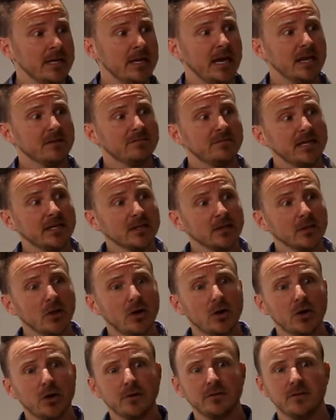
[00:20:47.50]
And if they can
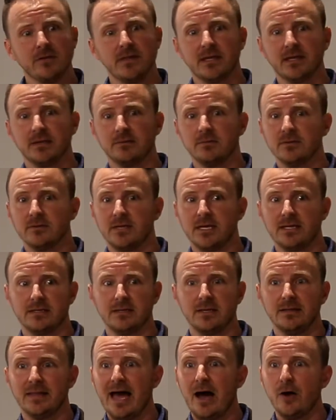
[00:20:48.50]
learn, then they can
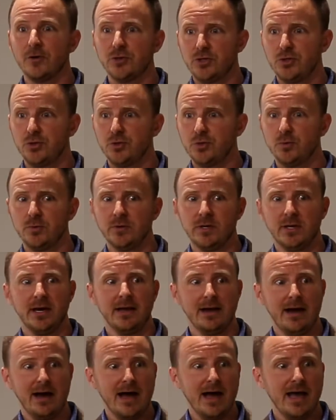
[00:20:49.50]
allow you
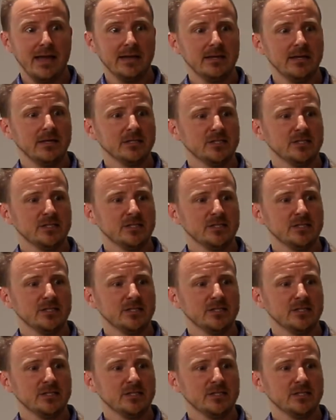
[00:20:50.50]
and I